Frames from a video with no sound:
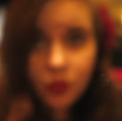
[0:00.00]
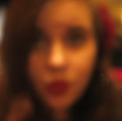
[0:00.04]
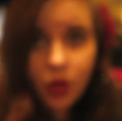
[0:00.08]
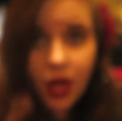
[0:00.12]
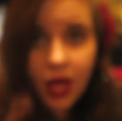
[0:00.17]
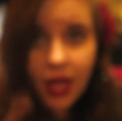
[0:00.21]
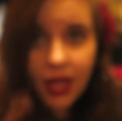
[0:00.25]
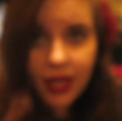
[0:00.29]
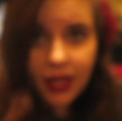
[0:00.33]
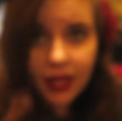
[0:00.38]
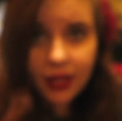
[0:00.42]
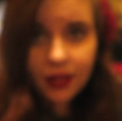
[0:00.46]

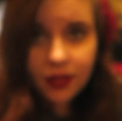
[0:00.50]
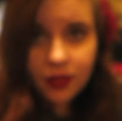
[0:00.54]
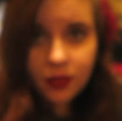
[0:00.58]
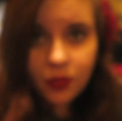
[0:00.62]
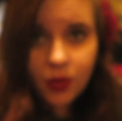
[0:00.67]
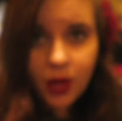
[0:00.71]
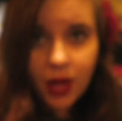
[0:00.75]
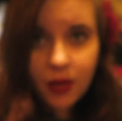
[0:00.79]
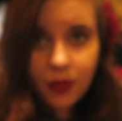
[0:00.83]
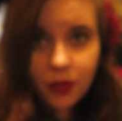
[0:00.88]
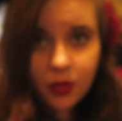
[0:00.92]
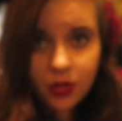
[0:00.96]

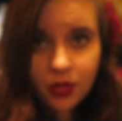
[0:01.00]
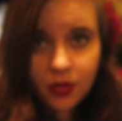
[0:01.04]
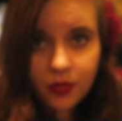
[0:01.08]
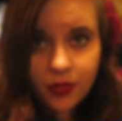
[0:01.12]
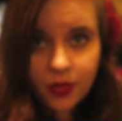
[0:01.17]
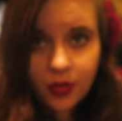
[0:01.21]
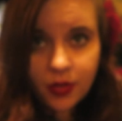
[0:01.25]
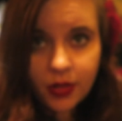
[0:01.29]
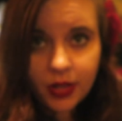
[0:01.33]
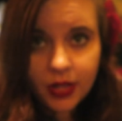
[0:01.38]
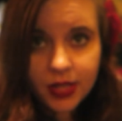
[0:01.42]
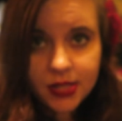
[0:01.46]
Why won't you
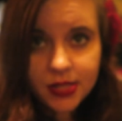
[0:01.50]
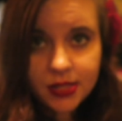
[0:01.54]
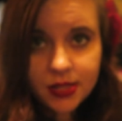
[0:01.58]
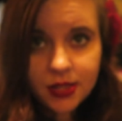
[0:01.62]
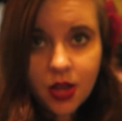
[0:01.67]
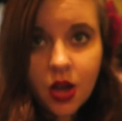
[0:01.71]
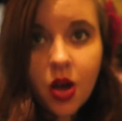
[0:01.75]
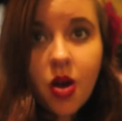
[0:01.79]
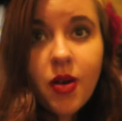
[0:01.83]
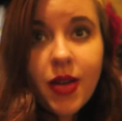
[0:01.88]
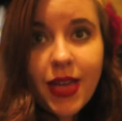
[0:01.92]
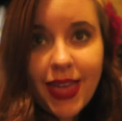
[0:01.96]
focus?
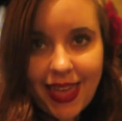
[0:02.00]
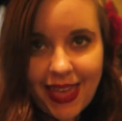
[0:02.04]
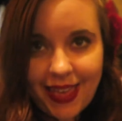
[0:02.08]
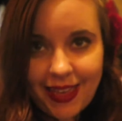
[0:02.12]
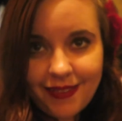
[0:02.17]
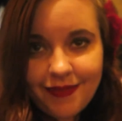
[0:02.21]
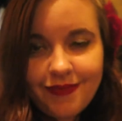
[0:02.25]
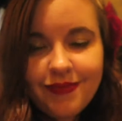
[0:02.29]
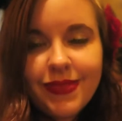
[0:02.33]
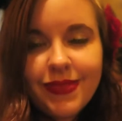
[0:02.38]
Okay.